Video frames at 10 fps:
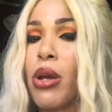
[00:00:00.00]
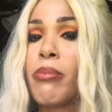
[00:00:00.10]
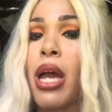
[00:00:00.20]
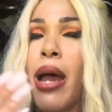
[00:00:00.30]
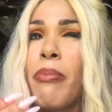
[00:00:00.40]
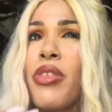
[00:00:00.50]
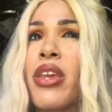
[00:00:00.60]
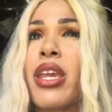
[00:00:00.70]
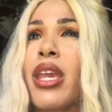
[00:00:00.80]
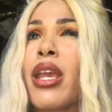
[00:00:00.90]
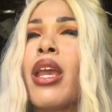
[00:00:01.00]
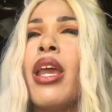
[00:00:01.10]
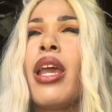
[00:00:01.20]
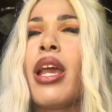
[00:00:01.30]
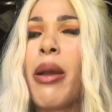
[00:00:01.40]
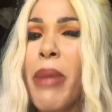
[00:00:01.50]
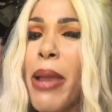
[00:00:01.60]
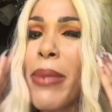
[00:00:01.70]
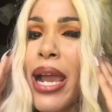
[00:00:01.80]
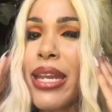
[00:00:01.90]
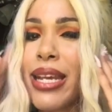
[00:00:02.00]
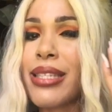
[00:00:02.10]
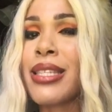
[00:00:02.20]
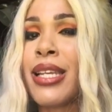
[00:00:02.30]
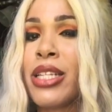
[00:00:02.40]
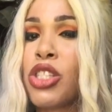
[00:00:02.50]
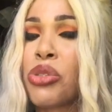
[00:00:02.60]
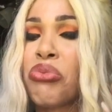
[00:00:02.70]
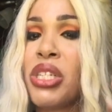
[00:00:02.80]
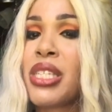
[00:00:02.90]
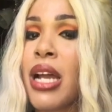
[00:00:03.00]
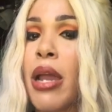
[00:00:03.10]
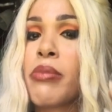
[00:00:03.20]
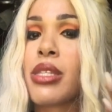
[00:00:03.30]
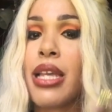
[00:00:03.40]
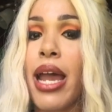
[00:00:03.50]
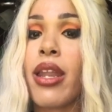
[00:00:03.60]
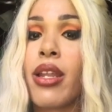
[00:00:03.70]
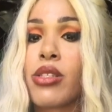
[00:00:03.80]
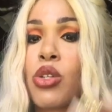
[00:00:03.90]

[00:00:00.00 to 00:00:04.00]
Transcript: So I'm thinking in my mind that's at least three times that,